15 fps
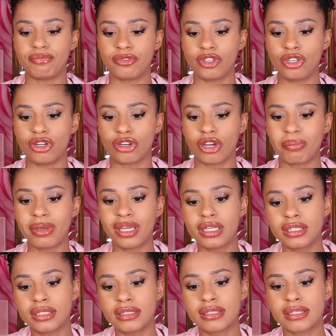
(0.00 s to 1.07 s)
you know,
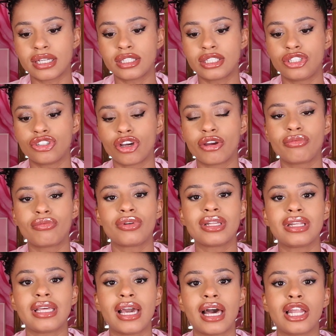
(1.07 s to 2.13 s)
opinions that don't
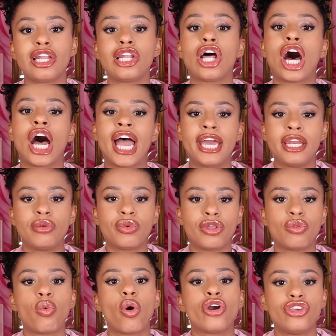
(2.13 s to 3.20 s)
really align
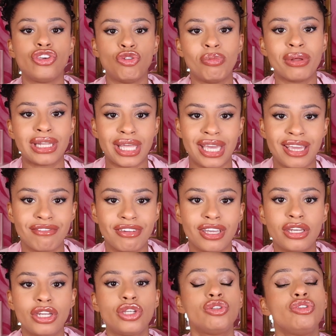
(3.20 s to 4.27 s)
with what you believe
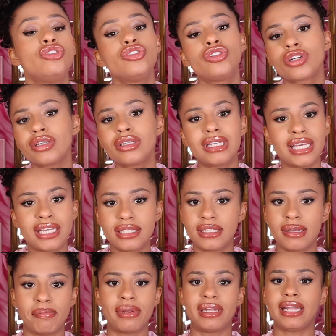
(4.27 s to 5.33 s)
in, you don't need
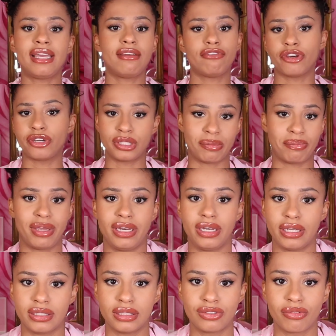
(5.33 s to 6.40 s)
to believe those
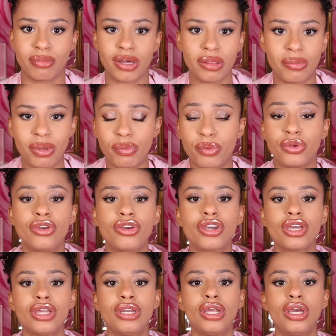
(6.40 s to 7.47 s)
opinions from other people. You
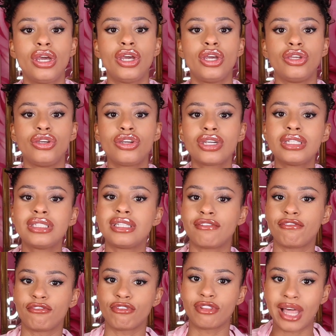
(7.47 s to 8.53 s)
can
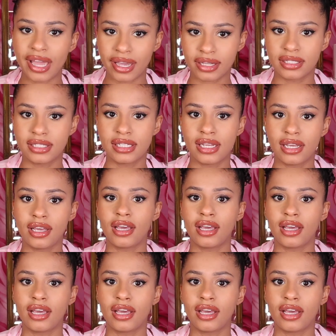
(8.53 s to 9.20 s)
deflect